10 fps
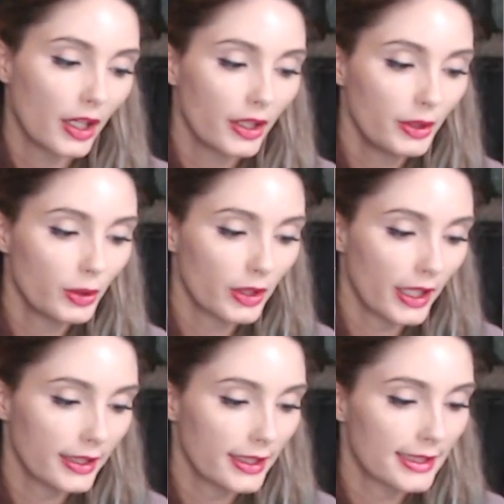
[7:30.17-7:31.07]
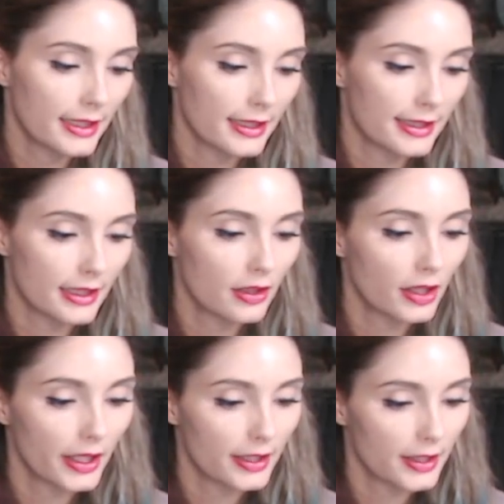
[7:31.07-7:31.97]
Nor had they seen a single
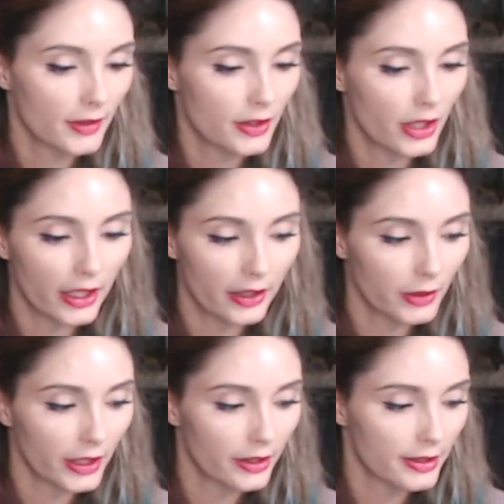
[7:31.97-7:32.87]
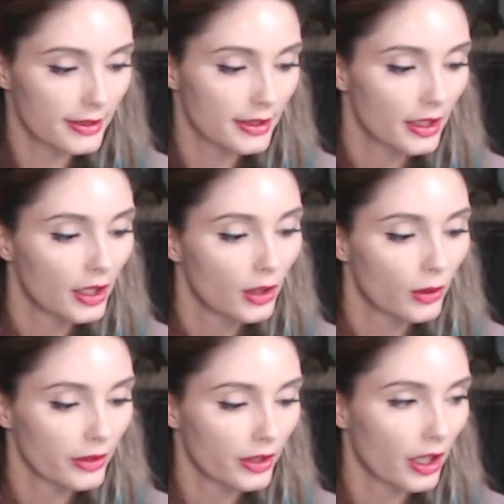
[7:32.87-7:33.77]
hint of the Dragon Riders
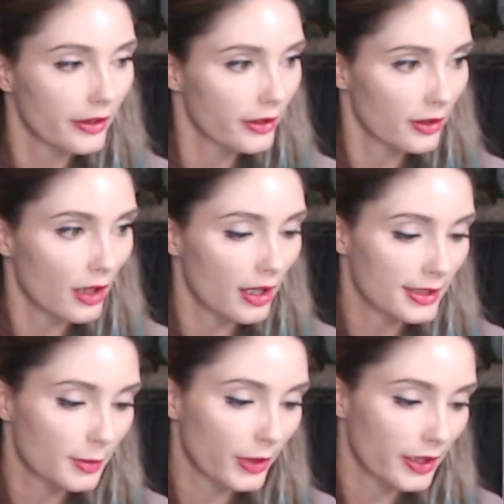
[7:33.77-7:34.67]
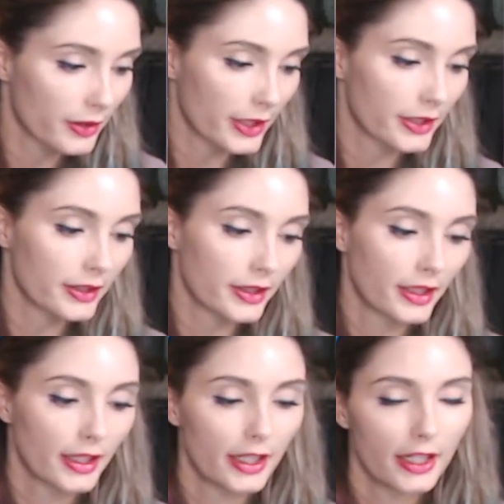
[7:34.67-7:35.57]
or their other lost brethren.
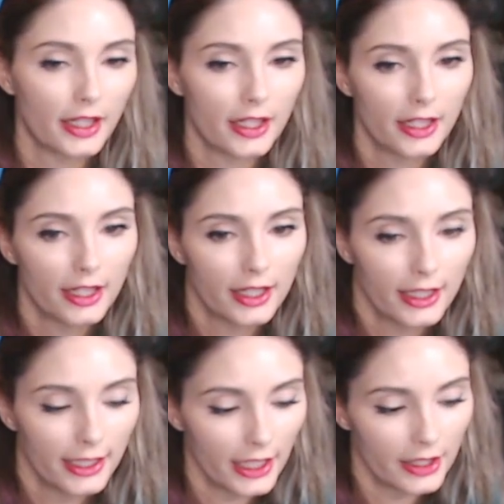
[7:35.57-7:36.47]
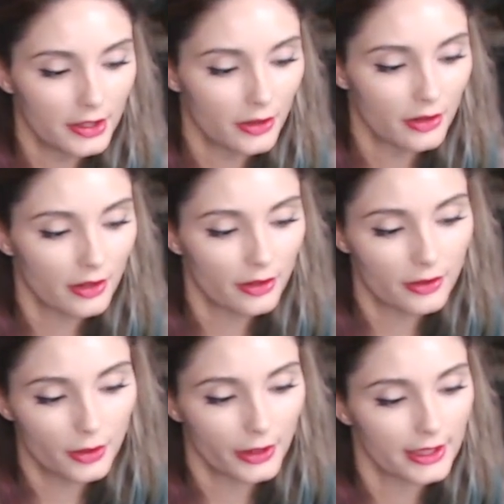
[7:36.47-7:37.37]
He had no
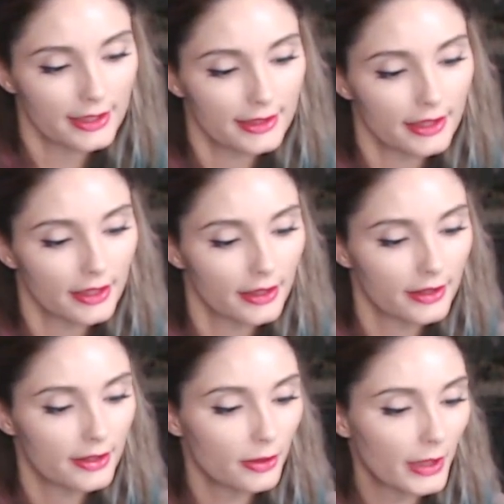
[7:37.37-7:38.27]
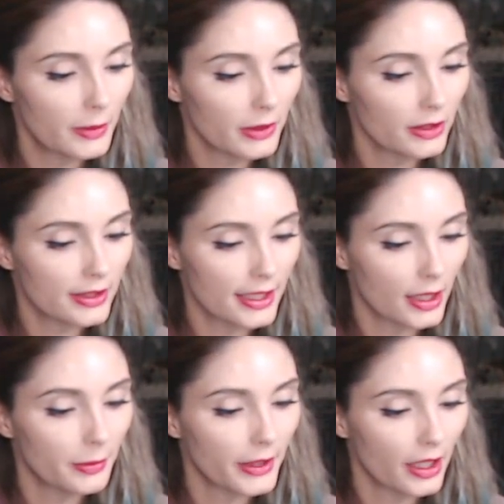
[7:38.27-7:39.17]
choice. Doomhammer looked
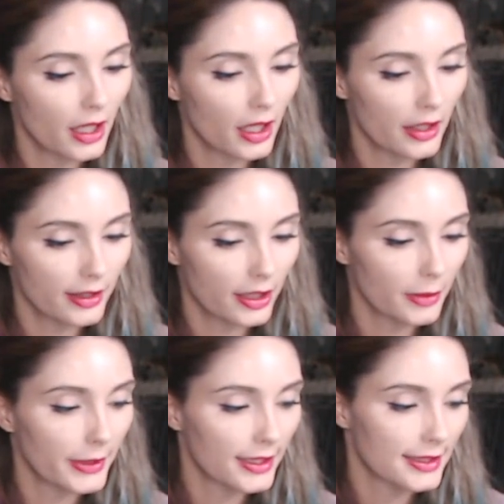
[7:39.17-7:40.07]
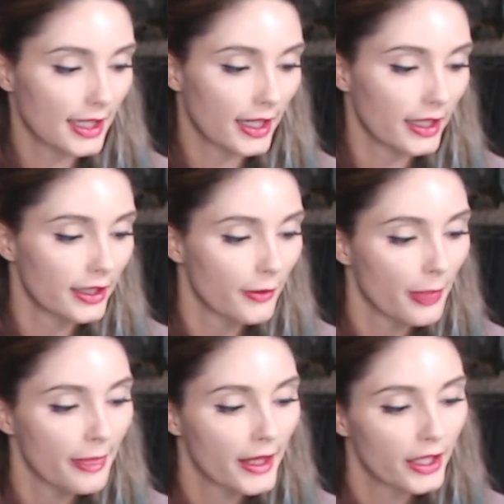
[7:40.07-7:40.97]
up and caught Tharbek's eye.
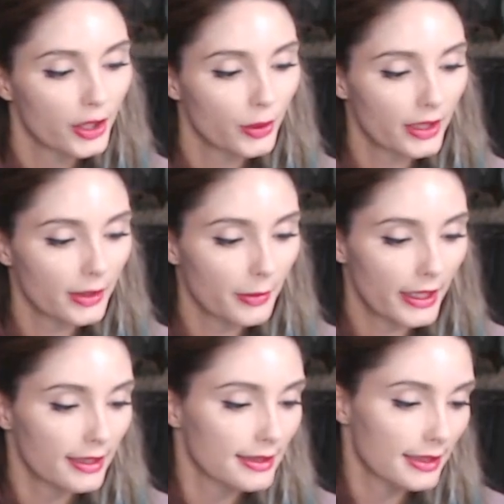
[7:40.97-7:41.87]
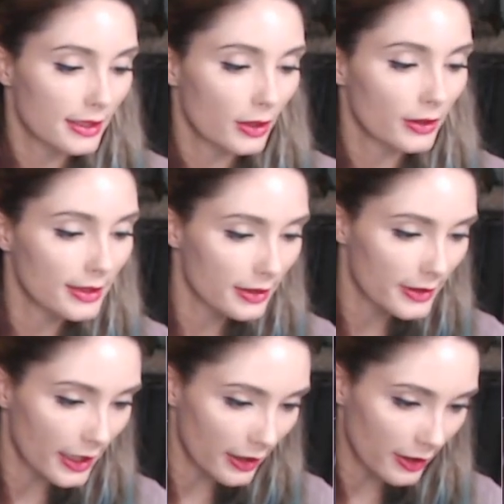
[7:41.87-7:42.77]
Quicken the pace, he told his
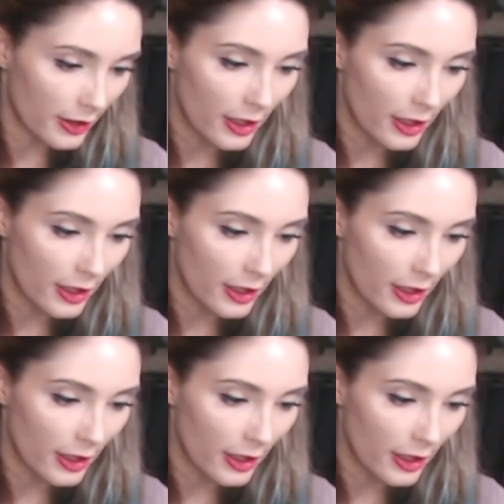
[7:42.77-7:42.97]
lieutenant.